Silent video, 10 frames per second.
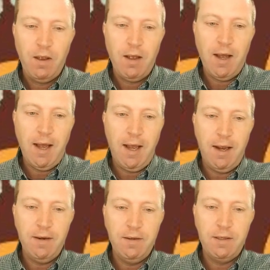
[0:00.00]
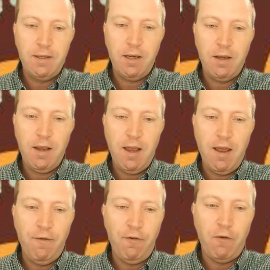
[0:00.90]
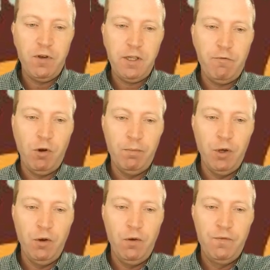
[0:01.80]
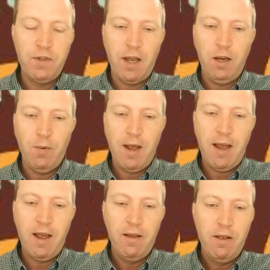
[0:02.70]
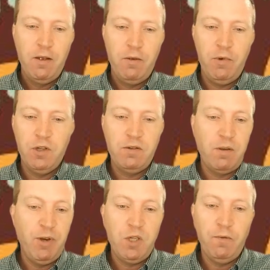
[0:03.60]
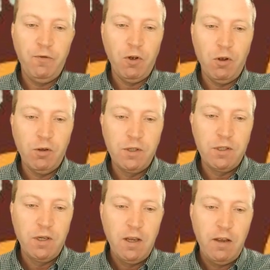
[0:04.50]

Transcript: and if, obviously, rook moves anywhere, we just, the bishop falls.